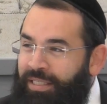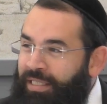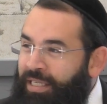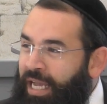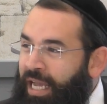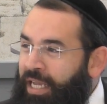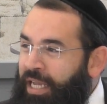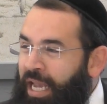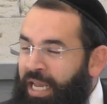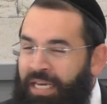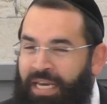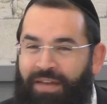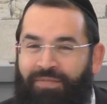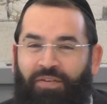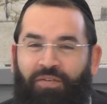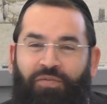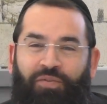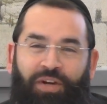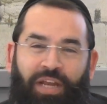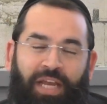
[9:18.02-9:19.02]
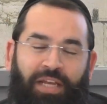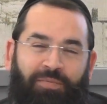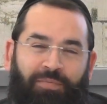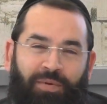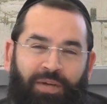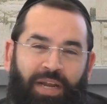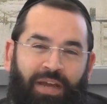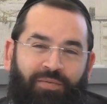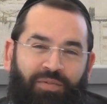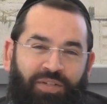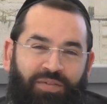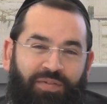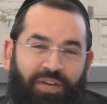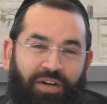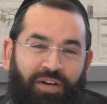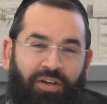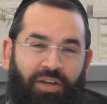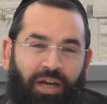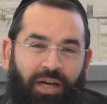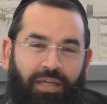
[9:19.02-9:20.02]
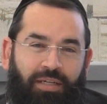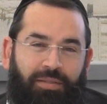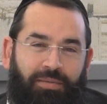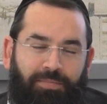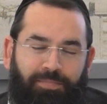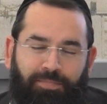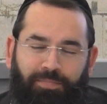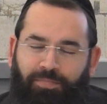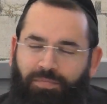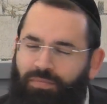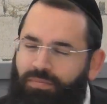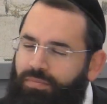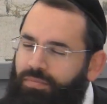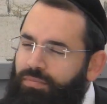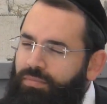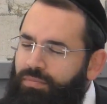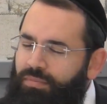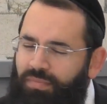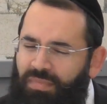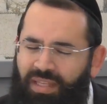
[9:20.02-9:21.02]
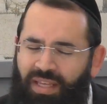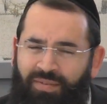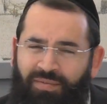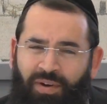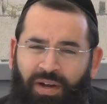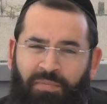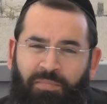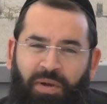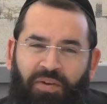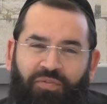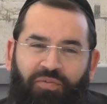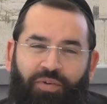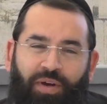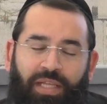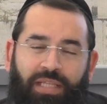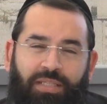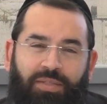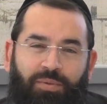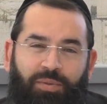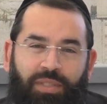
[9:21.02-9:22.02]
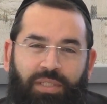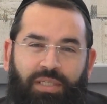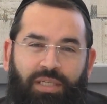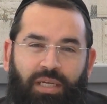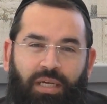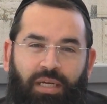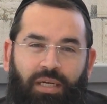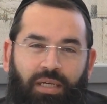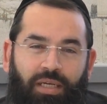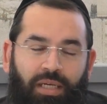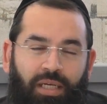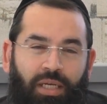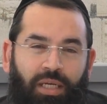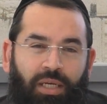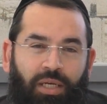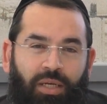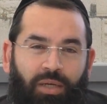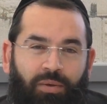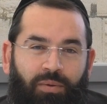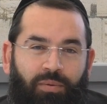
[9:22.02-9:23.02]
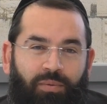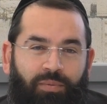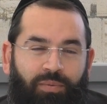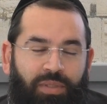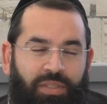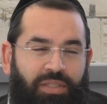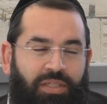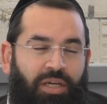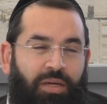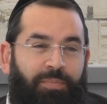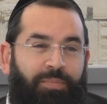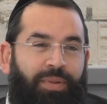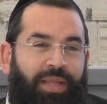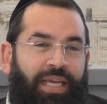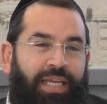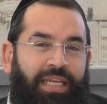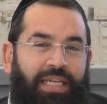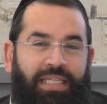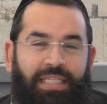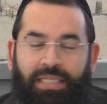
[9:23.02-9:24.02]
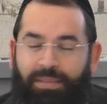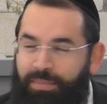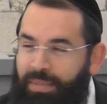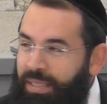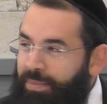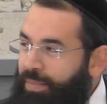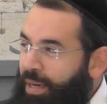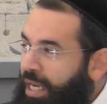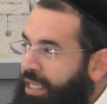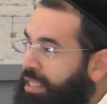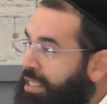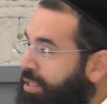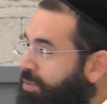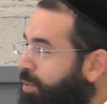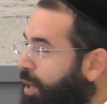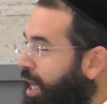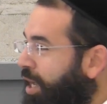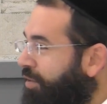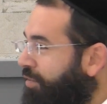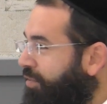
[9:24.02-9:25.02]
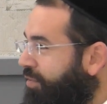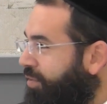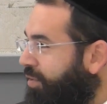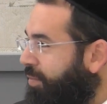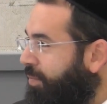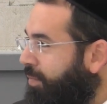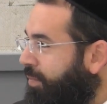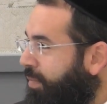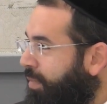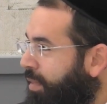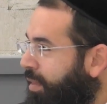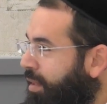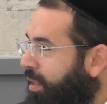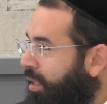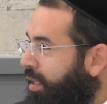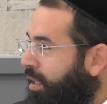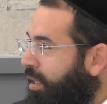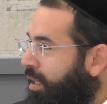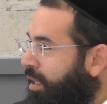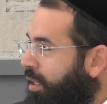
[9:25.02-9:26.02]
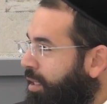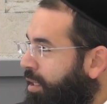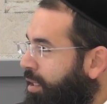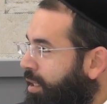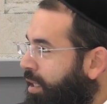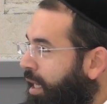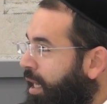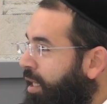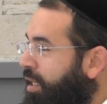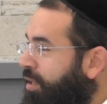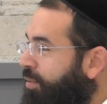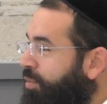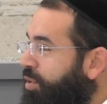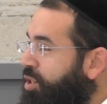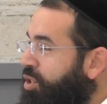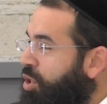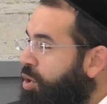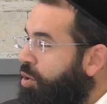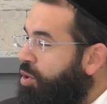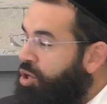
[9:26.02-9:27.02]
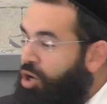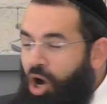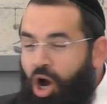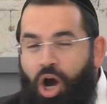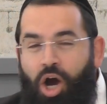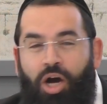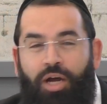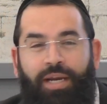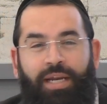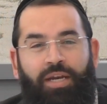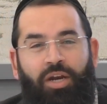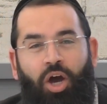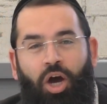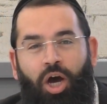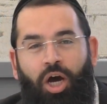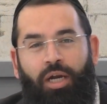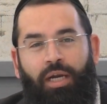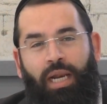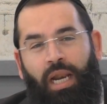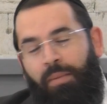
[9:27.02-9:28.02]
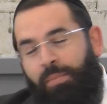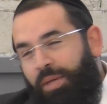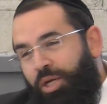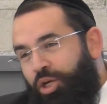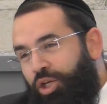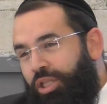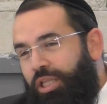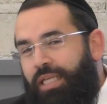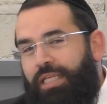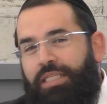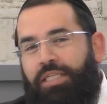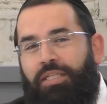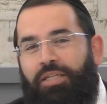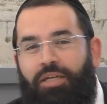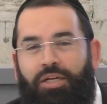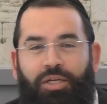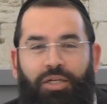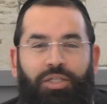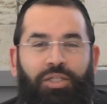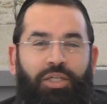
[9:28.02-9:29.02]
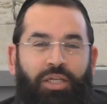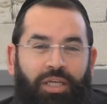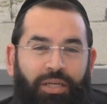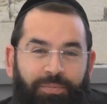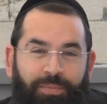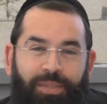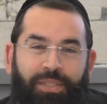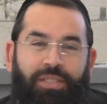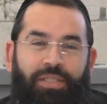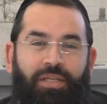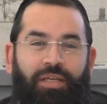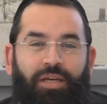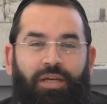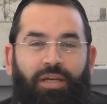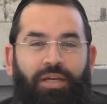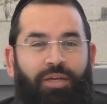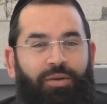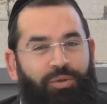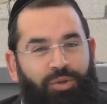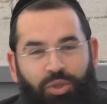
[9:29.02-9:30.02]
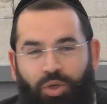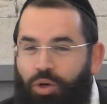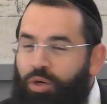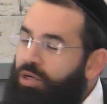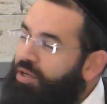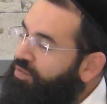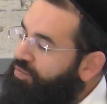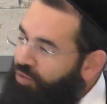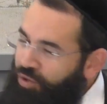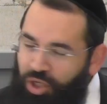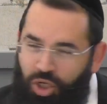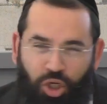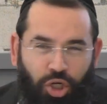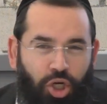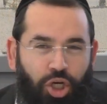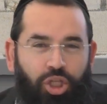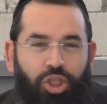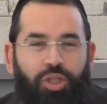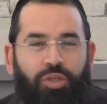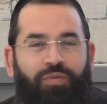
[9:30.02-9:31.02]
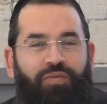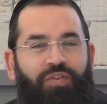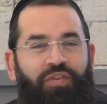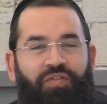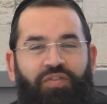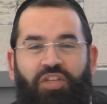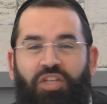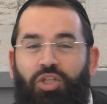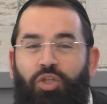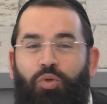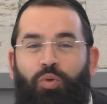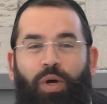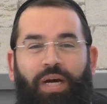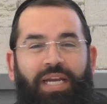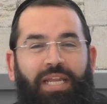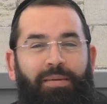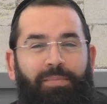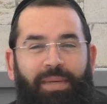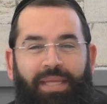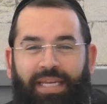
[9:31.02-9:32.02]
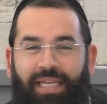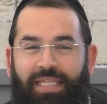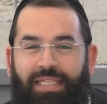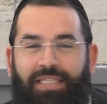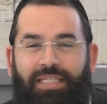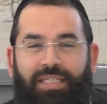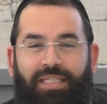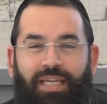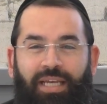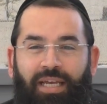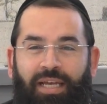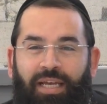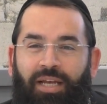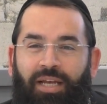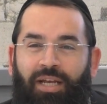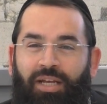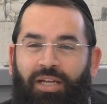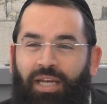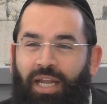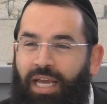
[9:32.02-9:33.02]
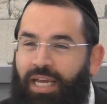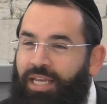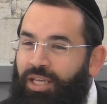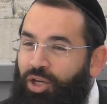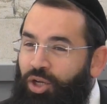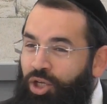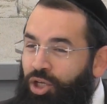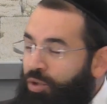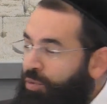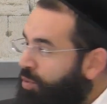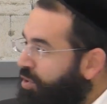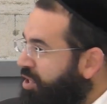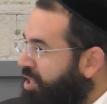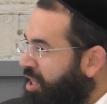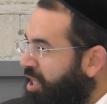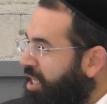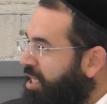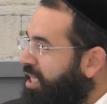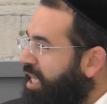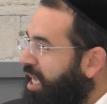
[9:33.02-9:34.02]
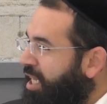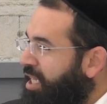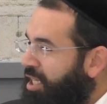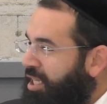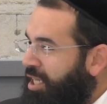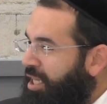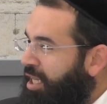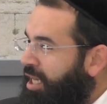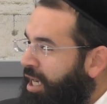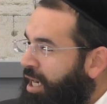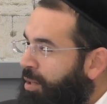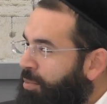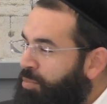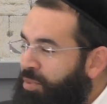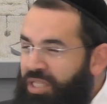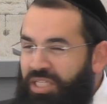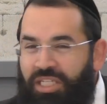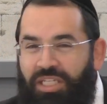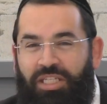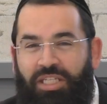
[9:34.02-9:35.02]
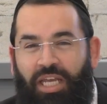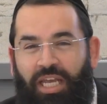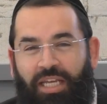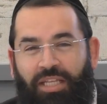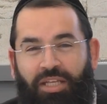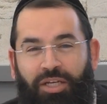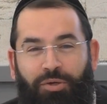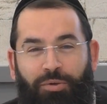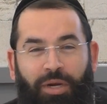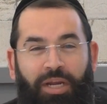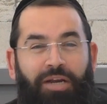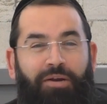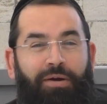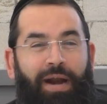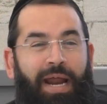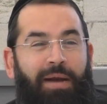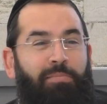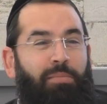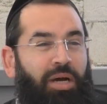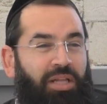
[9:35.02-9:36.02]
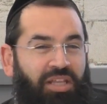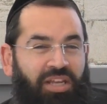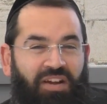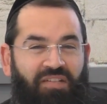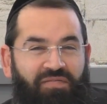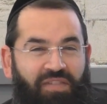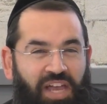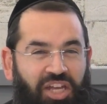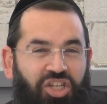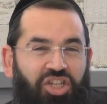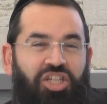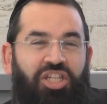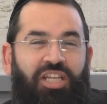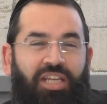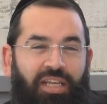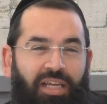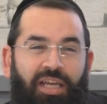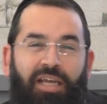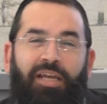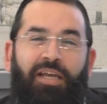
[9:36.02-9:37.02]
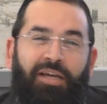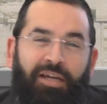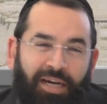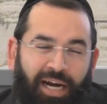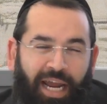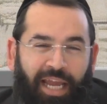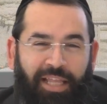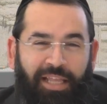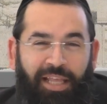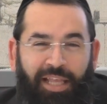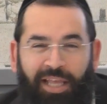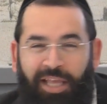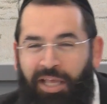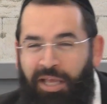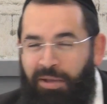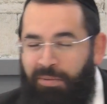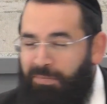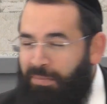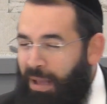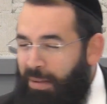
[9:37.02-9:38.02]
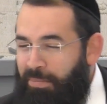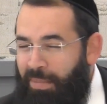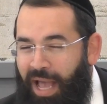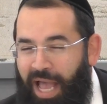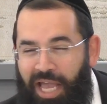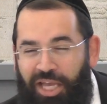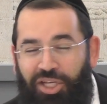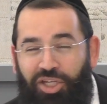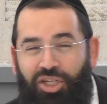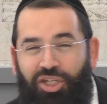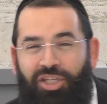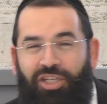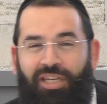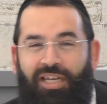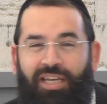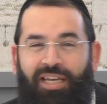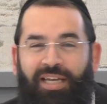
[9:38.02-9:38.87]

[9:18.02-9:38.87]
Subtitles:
I never forget when I was very young, one of my friends was complaining to me about his wife, and he was going on and on. I'm a good listener, so he was going for a good 15-20 minutes. Like, you would think that this is like the great-grandmother of Vashti, right? Mamash.